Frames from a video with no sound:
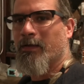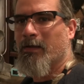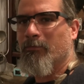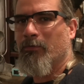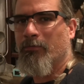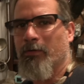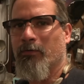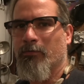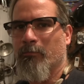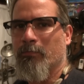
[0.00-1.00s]
to have new
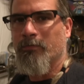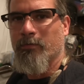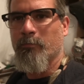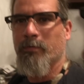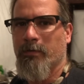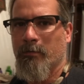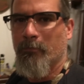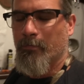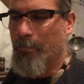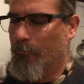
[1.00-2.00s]
seals and bushings put in
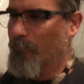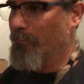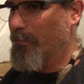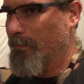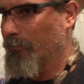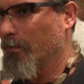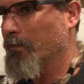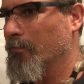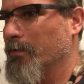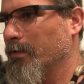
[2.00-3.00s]
them so that's one thing that's going
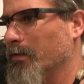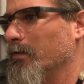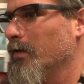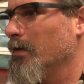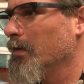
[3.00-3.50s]
to go in there